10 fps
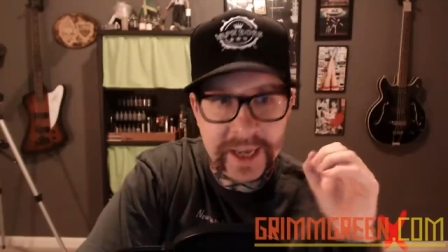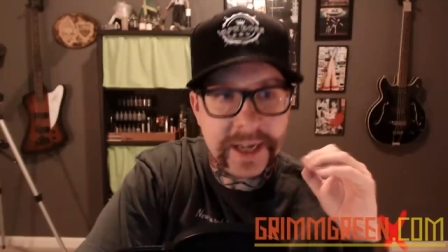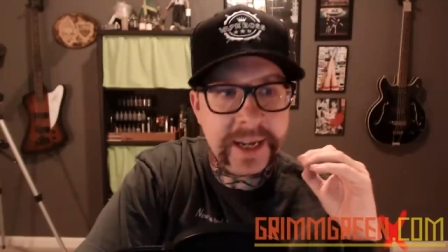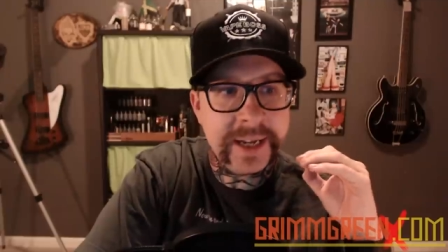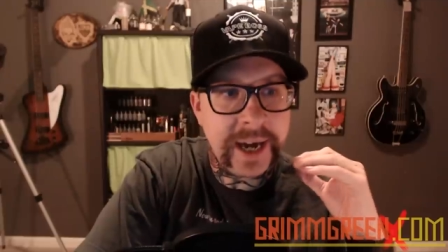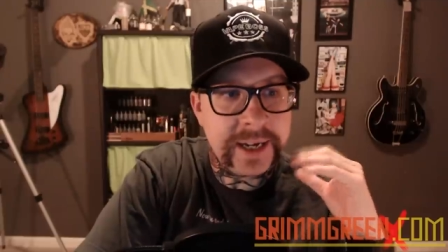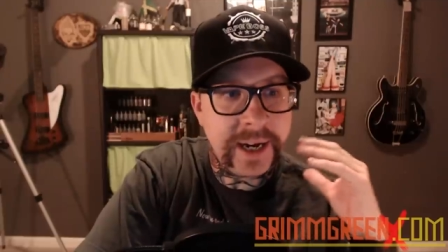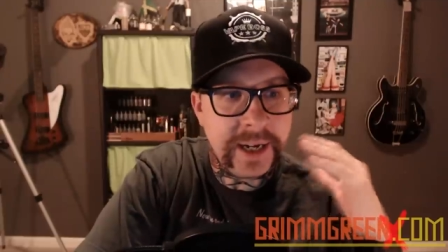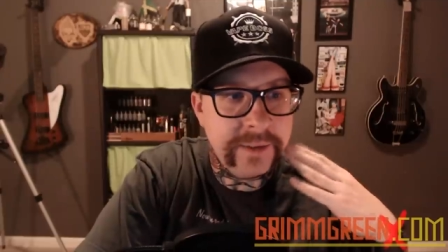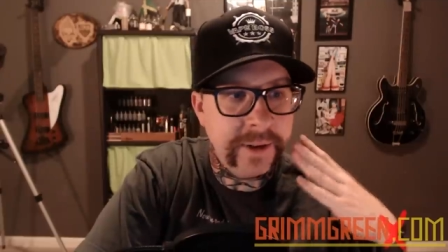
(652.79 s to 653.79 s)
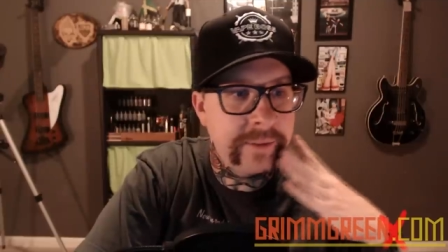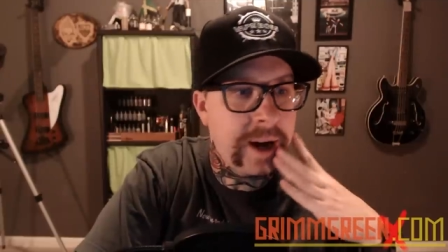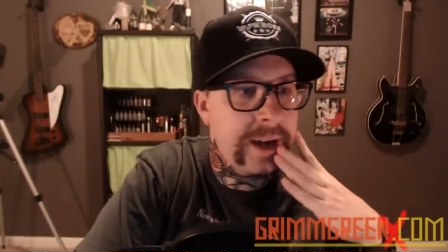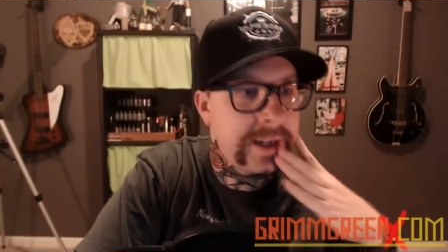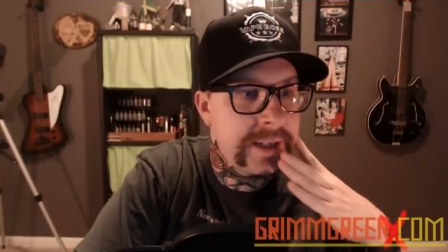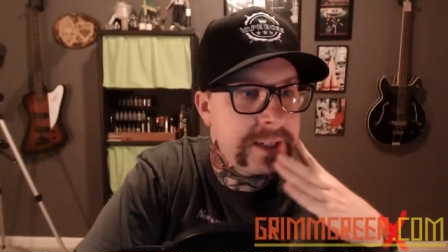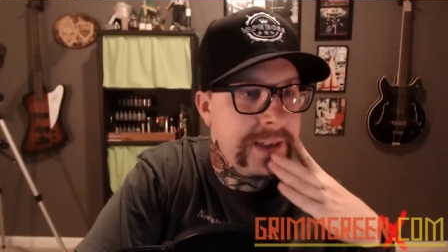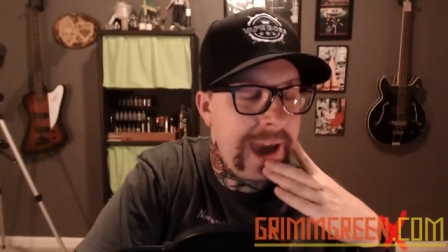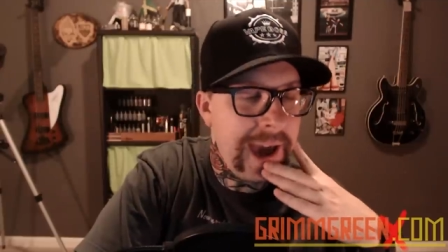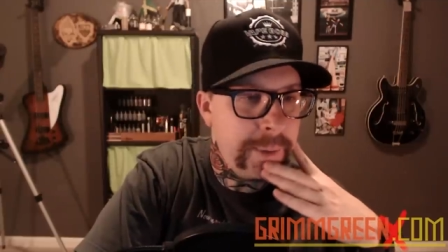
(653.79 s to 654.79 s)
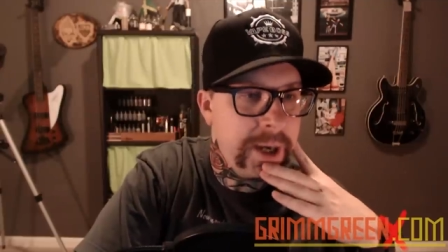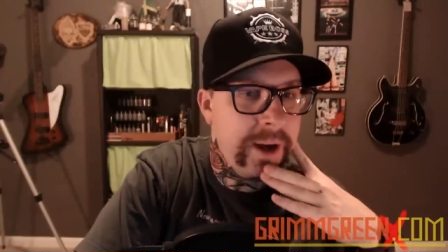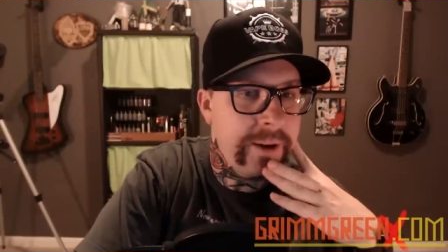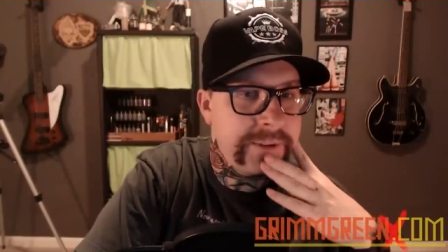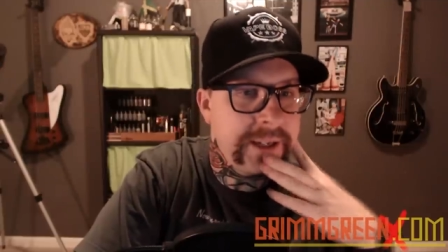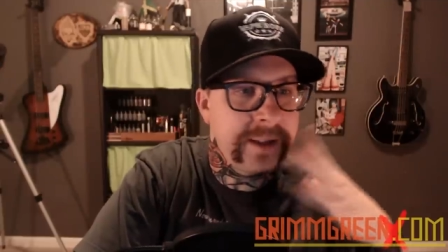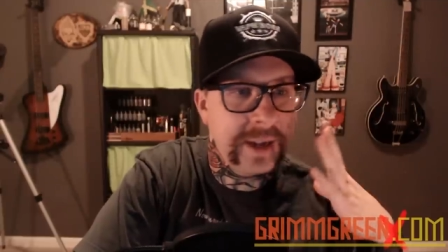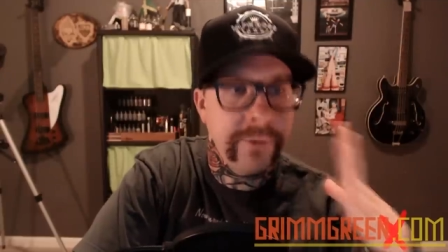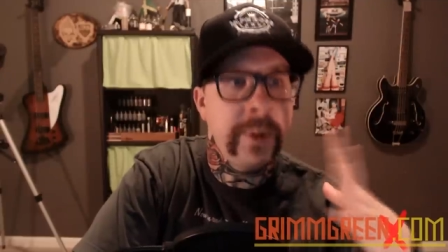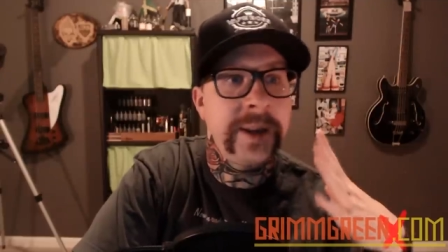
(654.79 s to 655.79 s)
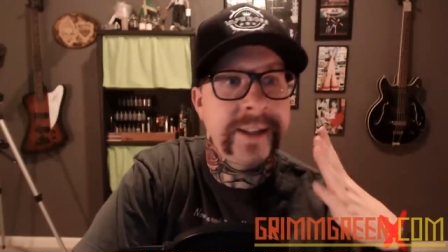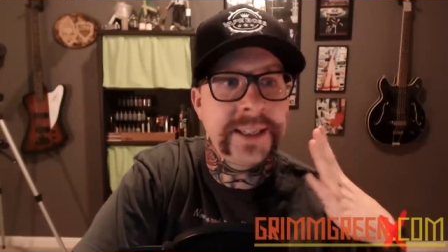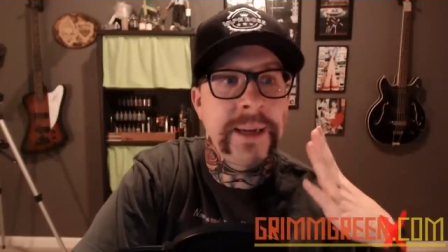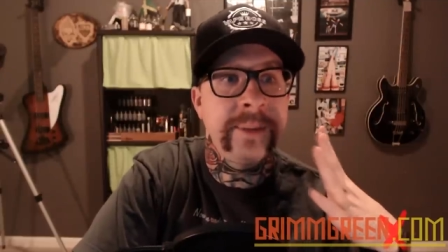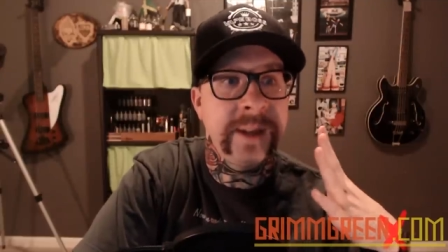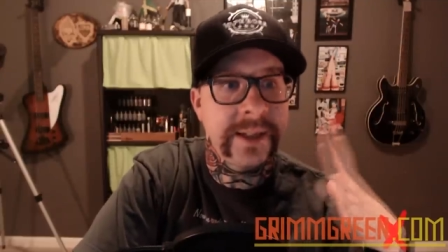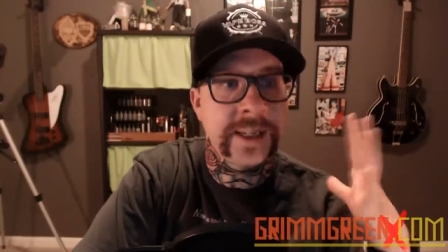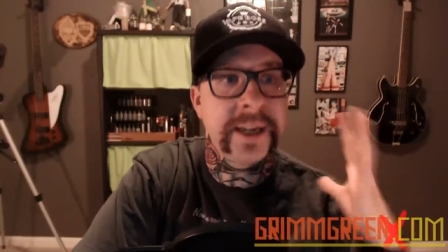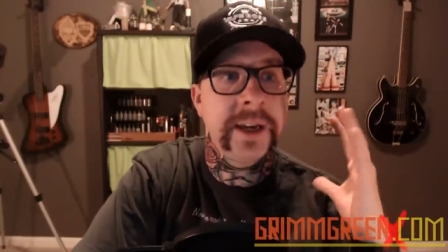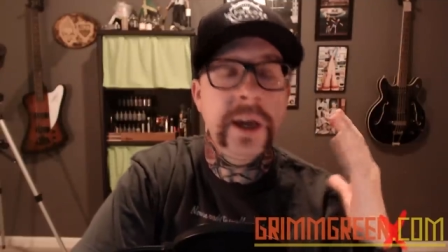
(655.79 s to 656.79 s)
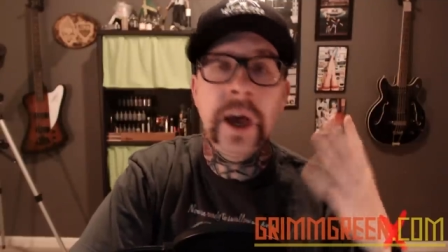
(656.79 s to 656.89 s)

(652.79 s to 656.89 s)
And I, I kind of have got into this habit of telling everybody the same thing. It's like